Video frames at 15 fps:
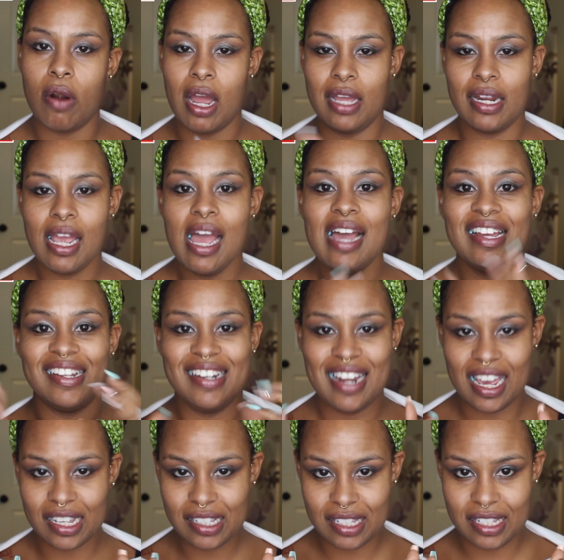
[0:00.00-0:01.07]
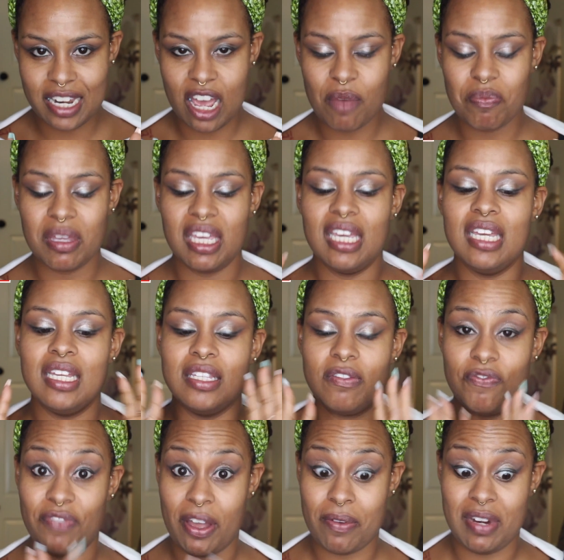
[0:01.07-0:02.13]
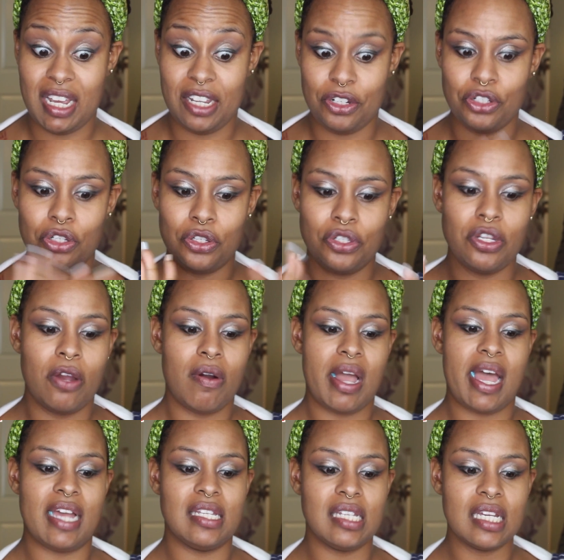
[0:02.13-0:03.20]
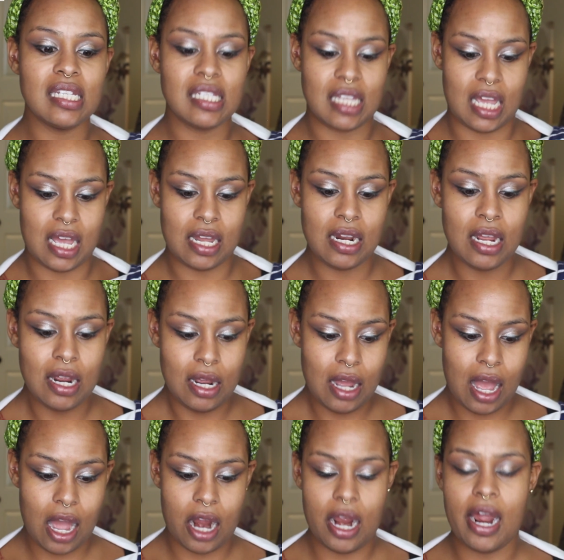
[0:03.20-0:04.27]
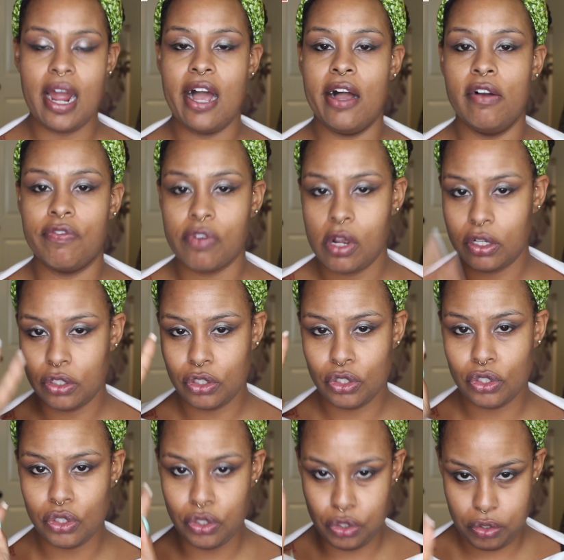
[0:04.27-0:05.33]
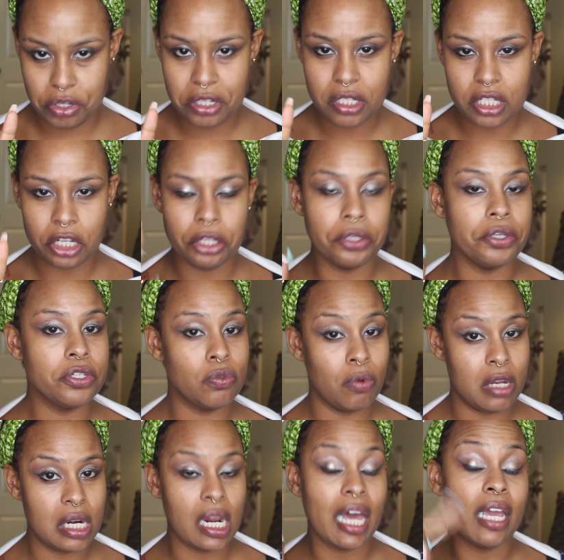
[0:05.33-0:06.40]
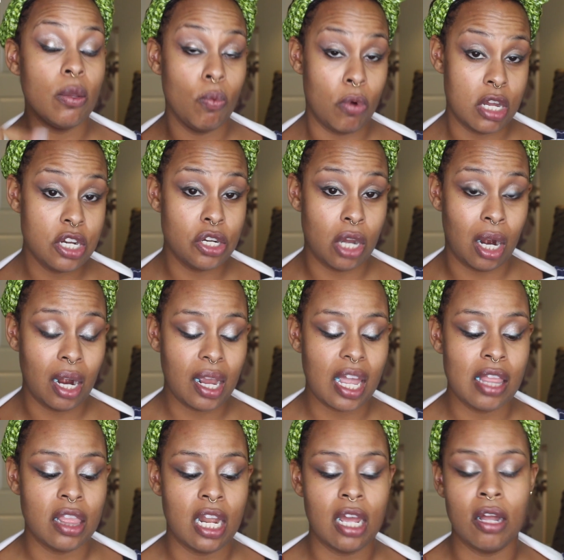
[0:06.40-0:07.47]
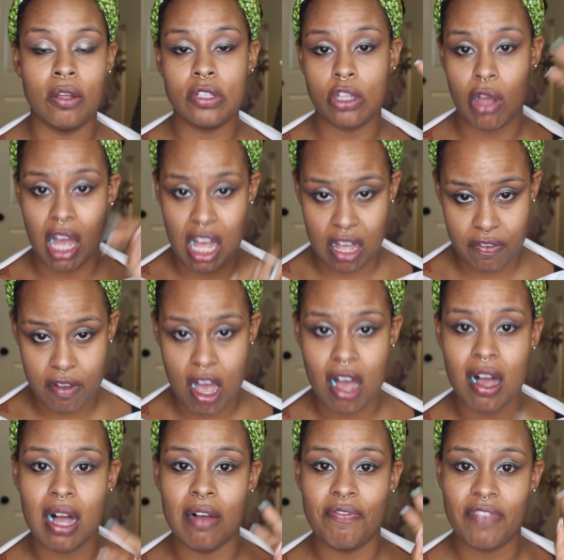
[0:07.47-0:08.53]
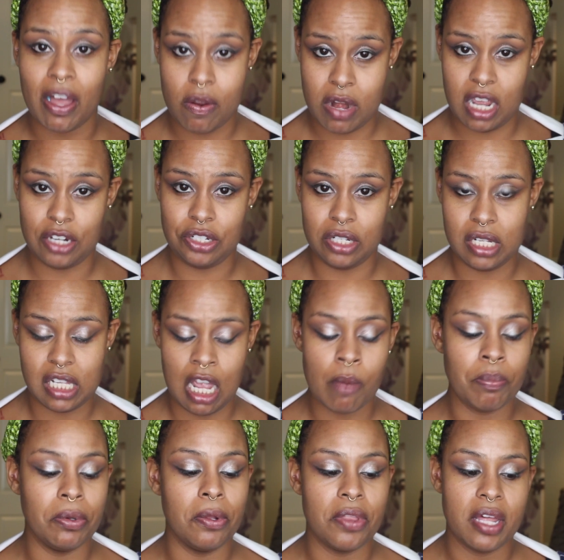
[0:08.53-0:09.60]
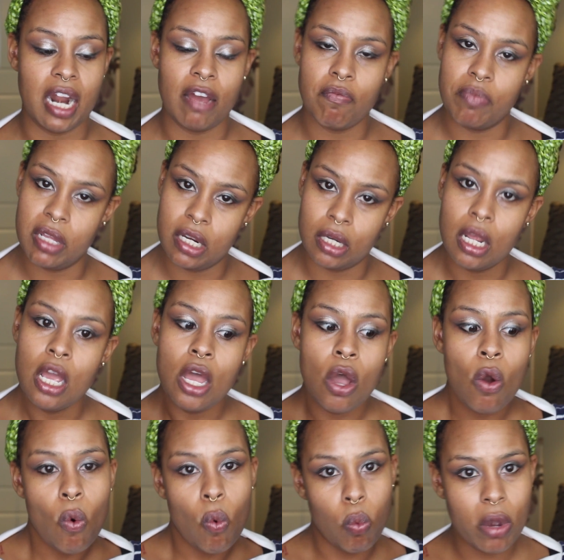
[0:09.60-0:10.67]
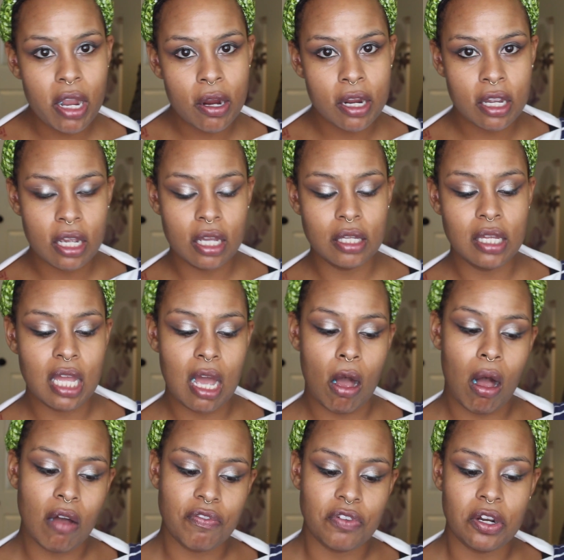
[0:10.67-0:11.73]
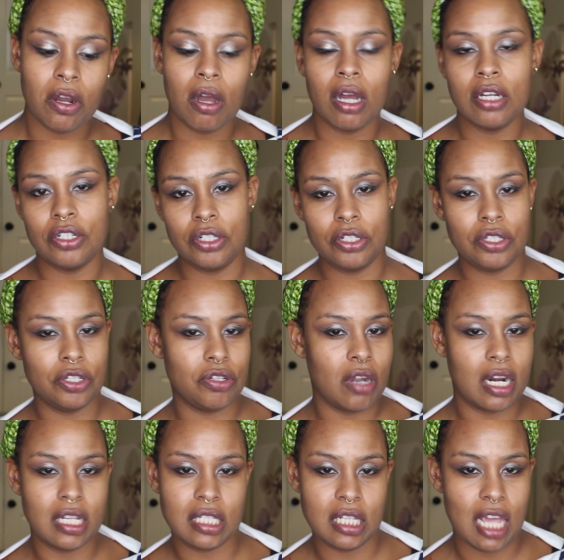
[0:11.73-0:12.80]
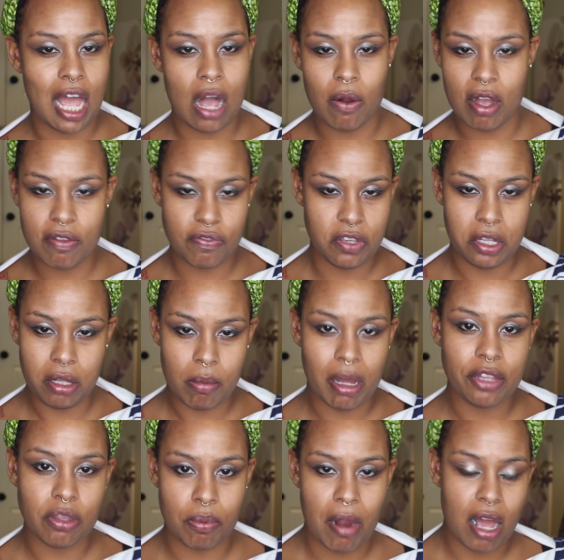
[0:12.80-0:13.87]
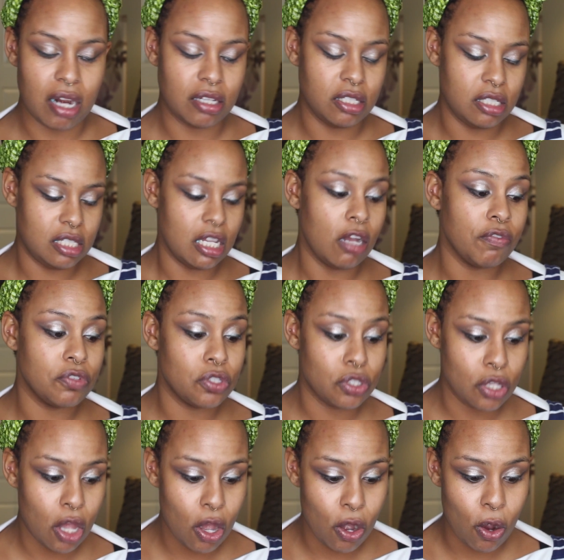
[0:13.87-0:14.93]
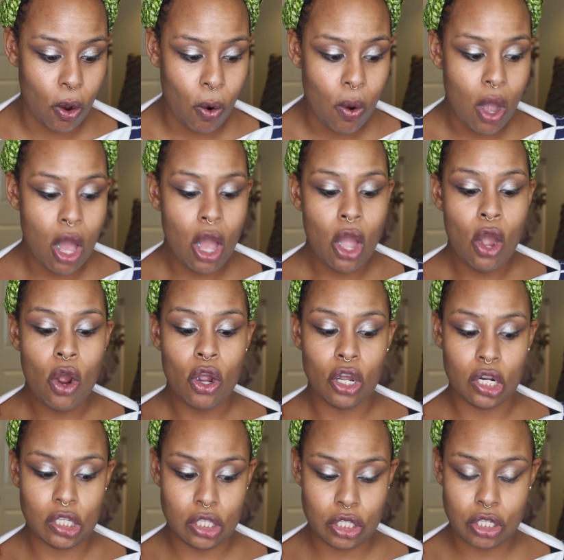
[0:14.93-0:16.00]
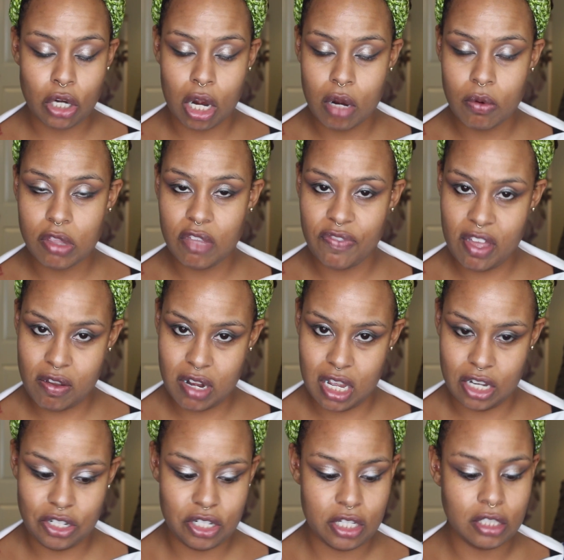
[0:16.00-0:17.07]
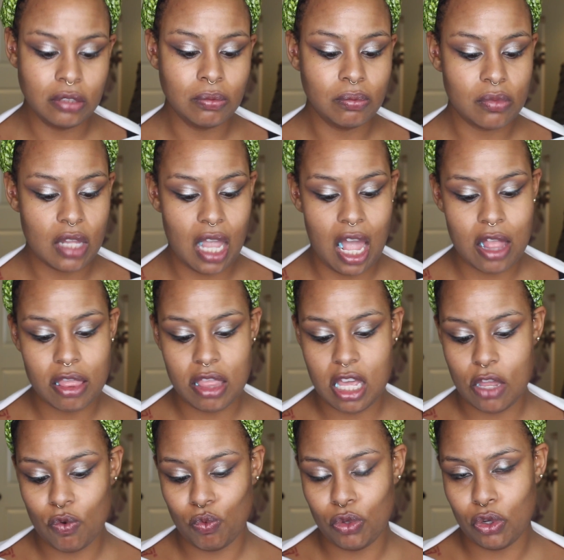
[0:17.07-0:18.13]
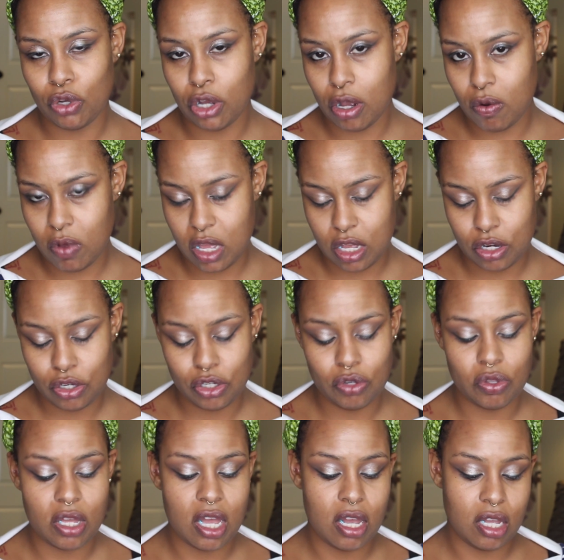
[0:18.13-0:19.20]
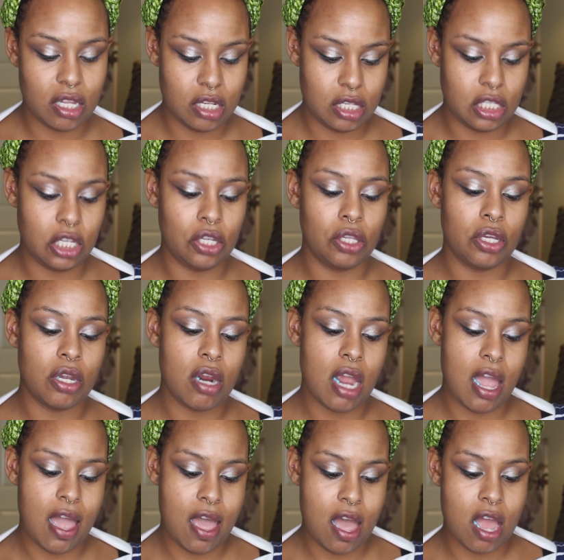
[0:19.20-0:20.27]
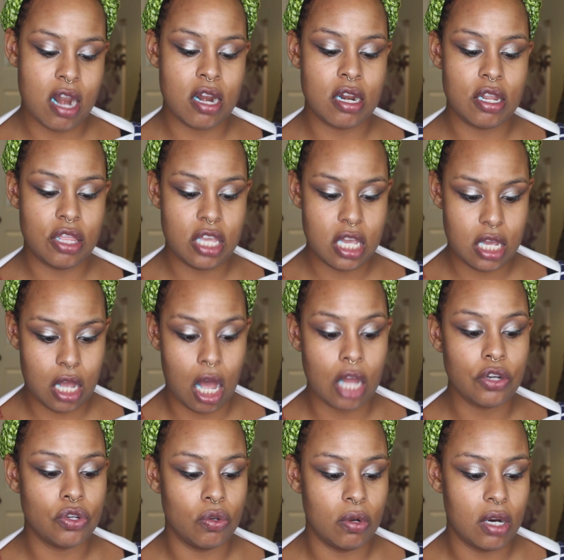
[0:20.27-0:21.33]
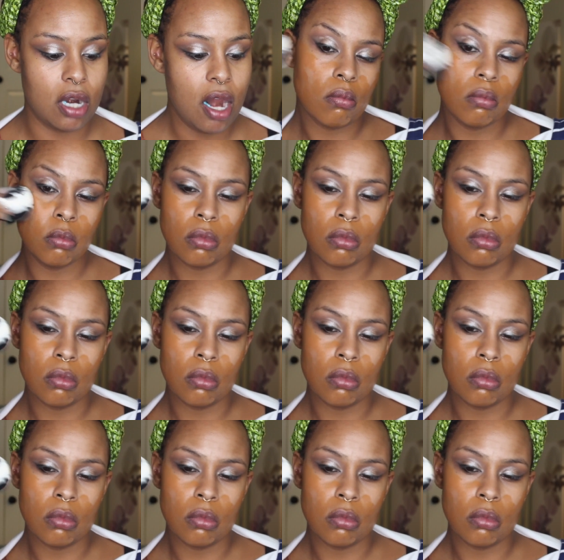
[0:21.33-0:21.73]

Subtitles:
All right, next step is foundation. So as I said, I have 2 concealers, one light, one dark, and then I also have a foundation sample that I've been wearing off and on just to try to see how I feel about the product itself. So I'm going to start with the foundation and then we'll go into the concealer and the contour.